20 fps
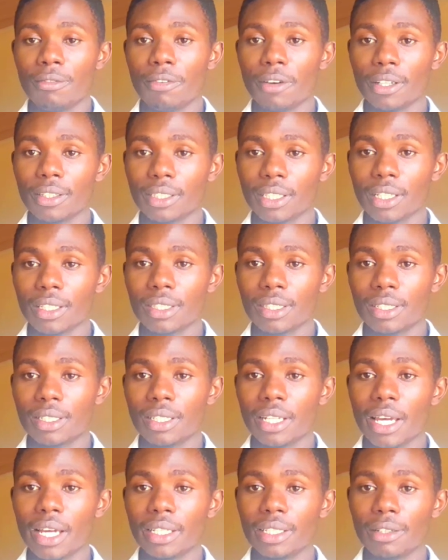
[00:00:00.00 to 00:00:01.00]
factors.
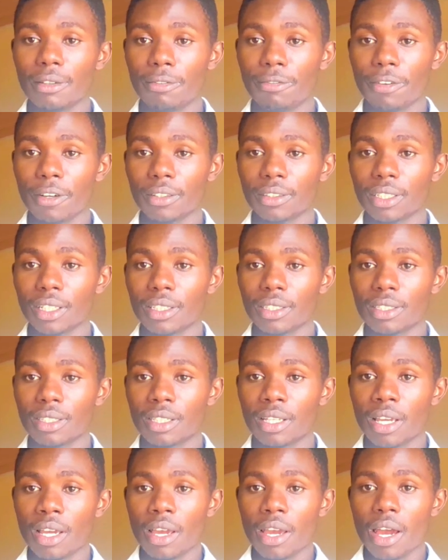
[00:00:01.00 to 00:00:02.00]
Dietary
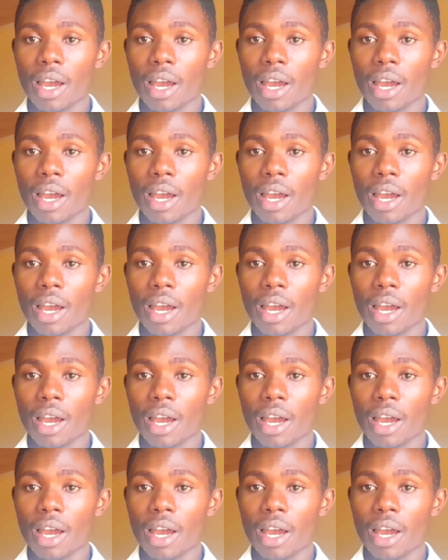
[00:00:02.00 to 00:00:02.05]
factors